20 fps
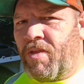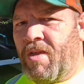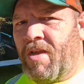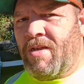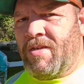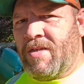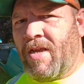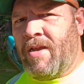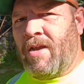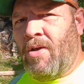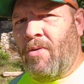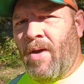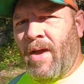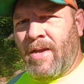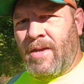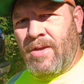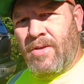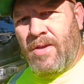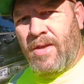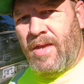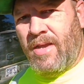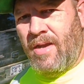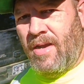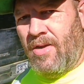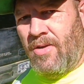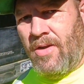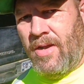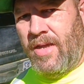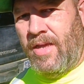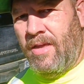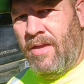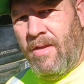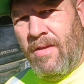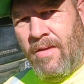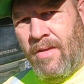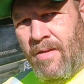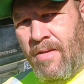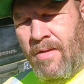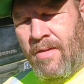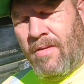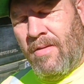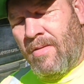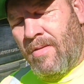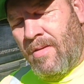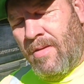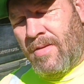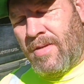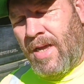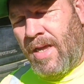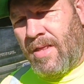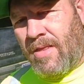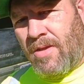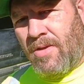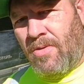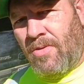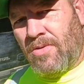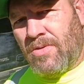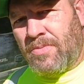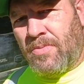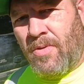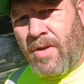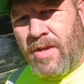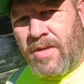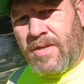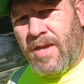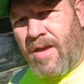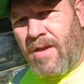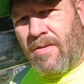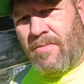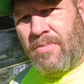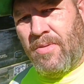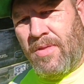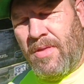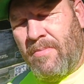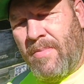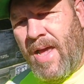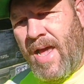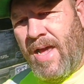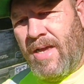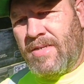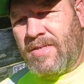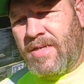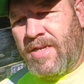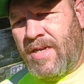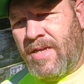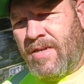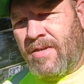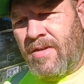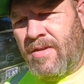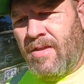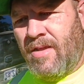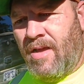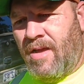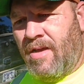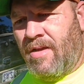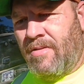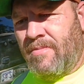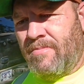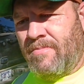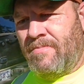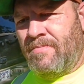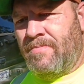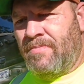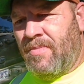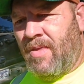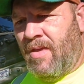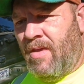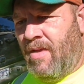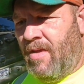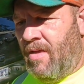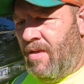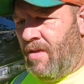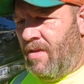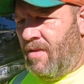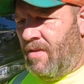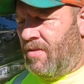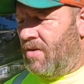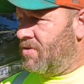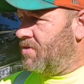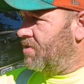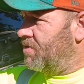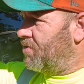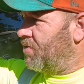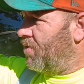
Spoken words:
because I know I can do it. Literally take the coil springs out, put the bags in. There's a